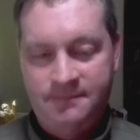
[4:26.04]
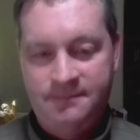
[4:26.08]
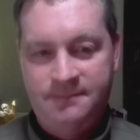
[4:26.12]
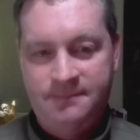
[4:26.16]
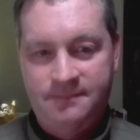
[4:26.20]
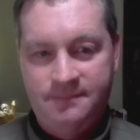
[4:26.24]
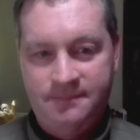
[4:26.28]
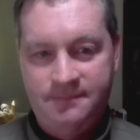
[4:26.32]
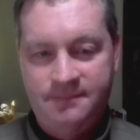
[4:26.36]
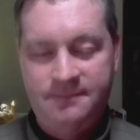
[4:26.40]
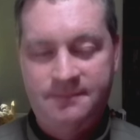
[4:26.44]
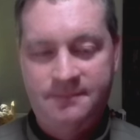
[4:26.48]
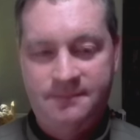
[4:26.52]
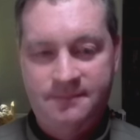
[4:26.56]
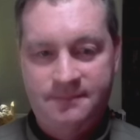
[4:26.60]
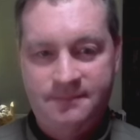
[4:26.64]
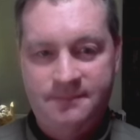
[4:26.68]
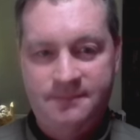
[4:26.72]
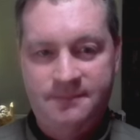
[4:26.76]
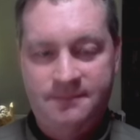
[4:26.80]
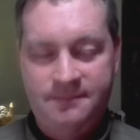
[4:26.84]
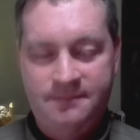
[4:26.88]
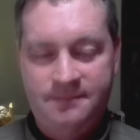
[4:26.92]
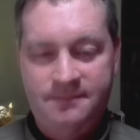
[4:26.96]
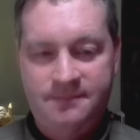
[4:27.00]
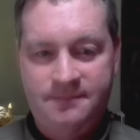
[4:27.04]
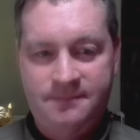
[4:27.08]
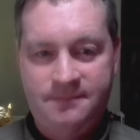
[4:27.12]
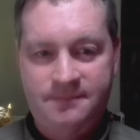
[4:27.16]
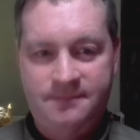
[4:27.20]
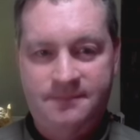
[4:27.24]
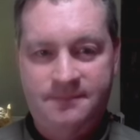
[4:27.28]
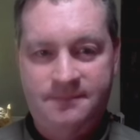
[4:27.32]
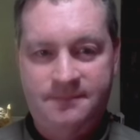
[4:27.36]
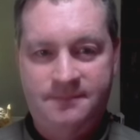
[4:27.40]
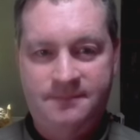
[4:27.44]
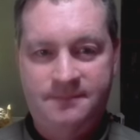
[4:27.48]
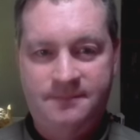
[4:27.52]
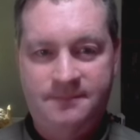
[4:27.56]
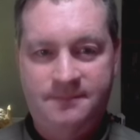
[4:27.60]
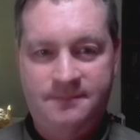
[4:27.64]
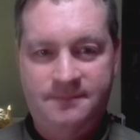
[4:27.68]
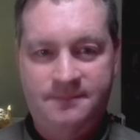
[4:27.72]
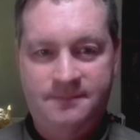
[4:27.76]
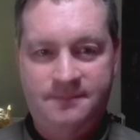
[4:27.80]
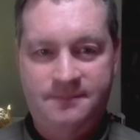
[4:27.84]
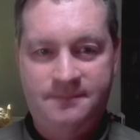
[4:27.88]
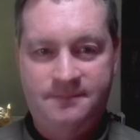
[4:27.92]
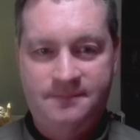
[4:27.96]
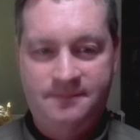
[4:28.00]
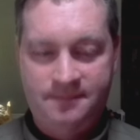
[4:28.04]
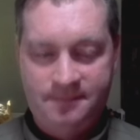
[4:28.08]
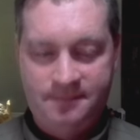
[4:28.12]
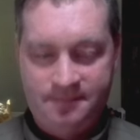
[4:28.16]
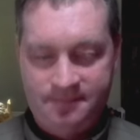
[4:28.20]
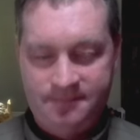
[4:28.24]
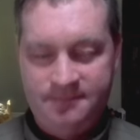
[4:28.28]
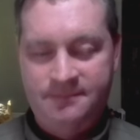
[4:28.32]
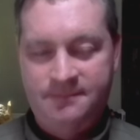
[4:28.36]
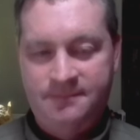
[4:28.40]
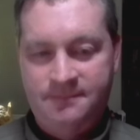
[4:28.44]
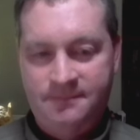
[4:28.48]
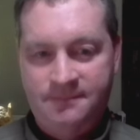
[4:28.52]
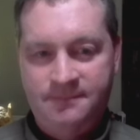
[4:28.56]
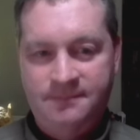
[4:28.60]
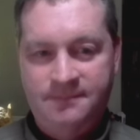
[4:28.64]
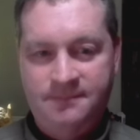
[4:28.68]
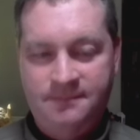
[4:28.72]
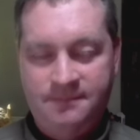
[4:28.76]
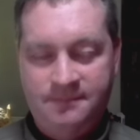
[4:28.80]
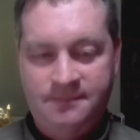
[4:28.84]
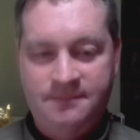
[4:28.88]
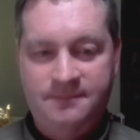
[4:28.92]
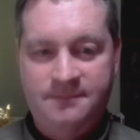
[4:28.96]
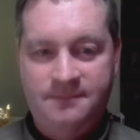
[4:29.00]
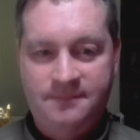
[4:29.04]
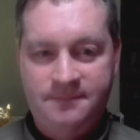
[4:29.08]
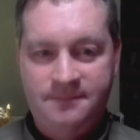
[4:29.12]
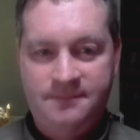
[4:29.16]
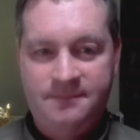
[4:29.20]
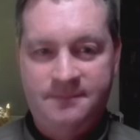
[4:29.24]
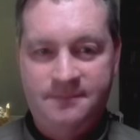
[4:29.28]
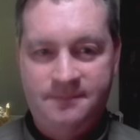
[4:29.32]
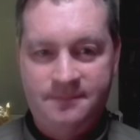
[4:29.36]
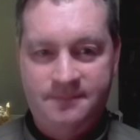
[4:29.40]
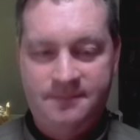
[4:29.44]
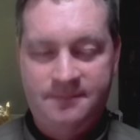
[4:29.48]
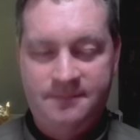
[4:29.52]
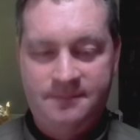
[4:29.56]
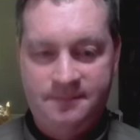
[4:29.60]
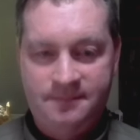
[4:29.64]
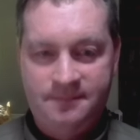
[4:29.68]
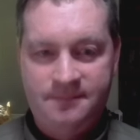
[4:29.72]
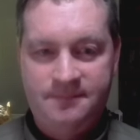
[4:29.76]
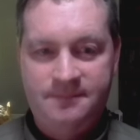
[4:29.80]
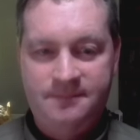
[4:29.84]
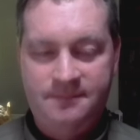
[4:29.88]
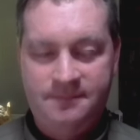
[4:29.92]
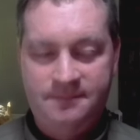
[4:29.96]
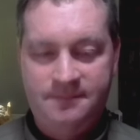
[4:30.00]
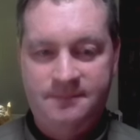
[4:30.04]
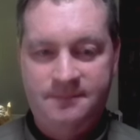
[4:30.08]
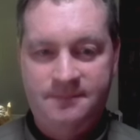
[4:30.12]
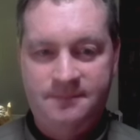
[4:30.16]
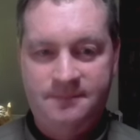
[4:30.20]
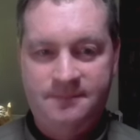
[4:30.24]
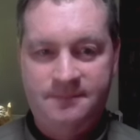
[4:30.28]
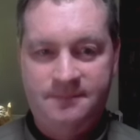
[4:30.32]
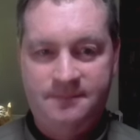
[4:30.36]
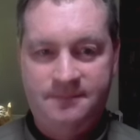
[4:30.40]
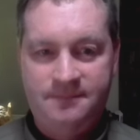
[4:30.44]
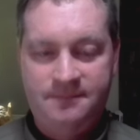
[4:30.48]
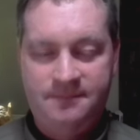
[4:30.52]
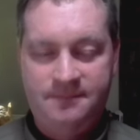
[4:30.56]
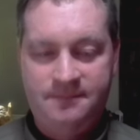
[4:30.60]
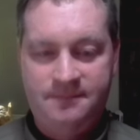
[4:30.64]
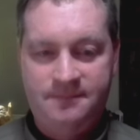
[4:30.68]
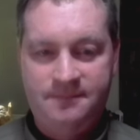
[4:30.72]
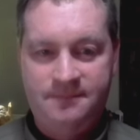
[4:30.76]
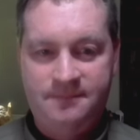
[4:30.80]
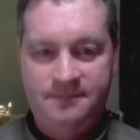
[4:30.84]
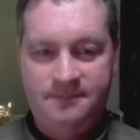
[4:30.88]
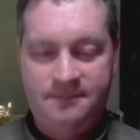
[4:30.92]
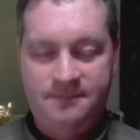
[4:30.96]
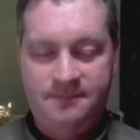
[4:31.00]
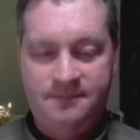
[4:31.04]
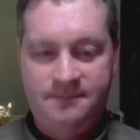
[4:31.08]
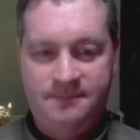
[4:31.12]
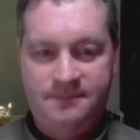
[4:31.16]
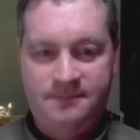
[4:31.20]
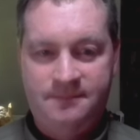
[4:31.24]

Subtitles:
This person isn't speaking.